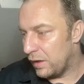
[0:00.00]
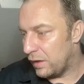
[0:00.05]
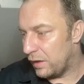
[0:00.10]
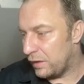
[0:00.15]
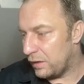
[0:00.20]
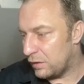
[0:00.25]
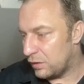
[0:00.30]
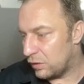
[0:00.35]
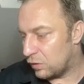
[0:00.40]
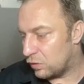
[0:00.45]

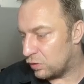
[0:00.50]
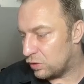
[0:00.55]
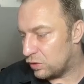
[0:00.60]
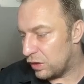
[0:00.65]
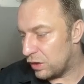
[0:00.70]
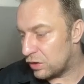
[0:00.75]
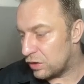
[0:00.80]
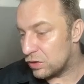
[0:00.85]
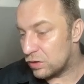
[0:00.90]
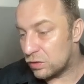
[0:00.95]
Here, in the
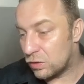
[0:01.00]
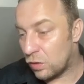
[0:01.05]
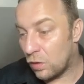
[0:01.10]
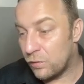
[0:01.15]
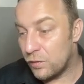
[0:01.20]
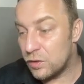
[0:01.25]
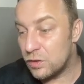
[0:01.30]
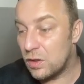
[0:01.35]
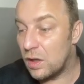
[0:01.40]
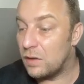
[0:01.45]
continuation,
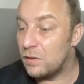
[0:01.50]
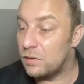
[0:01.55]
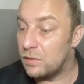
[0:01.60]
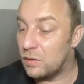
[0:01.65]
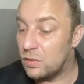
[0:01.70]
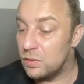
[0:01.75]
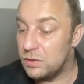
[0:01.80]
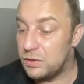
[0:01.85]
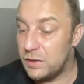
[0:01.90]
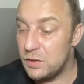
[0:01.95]
Stockfish co
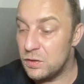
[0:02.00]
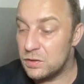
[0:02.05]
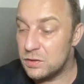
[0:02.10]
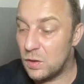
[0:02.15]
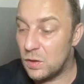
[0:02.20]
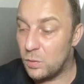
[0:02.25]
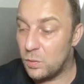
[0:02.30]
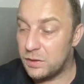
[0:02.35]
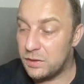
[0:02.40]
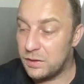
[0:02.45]
continues
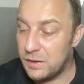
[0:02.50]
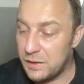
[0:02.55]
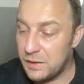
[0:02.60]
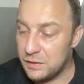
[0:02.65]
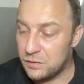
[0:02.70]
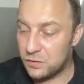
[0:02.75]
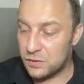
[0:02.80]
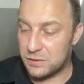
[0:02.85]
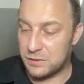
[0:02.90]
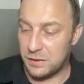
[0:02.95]
now with with an
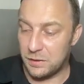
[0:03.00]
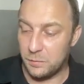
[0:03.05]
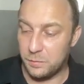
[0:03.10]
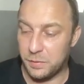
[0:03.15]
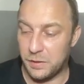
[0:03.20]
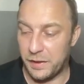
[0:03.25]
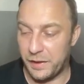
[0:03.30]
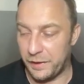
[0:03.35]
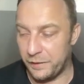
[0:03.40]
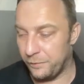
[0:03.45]
interesting
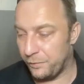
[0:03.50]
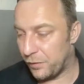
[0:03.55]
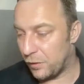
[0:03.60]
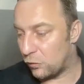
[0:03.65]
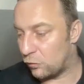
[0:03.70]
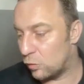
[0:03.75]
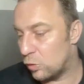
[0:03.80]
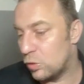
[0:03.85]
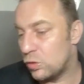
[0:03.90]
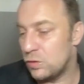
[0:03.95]
plan,
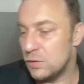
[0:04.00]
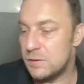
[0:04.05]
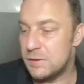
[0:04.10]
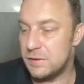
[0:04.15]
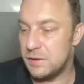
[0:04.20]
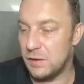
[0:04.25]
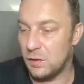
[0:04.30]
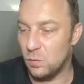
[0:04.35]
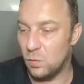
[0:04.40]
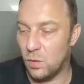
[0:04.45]
rook to
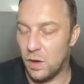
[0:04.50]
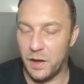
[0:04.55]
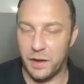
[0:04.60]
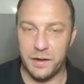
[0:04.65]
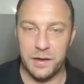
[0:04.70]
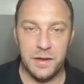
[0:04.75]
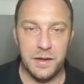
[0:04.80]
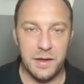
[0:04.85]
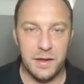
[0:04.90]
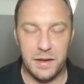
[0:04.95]
c1.